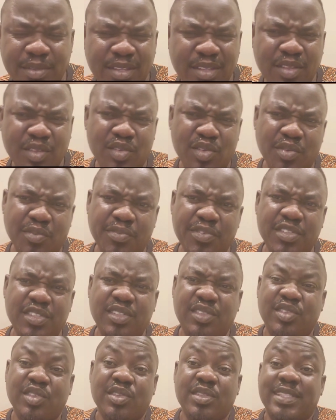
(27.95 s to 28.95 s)
And some
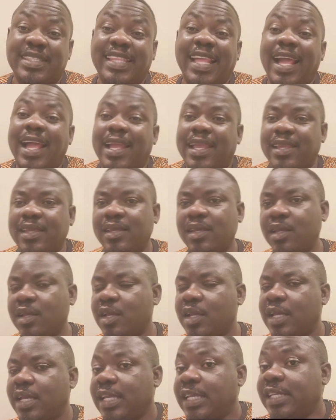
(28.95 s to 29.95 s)
fishes just die
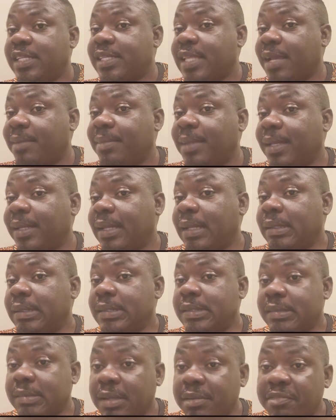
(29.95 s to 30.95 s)
each time that there
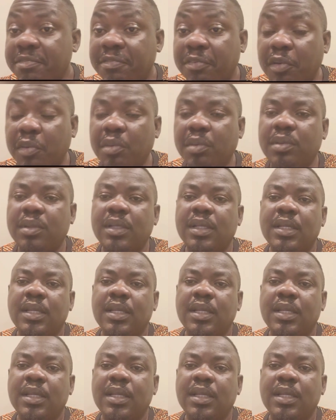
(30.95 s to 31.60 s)
is rainfall.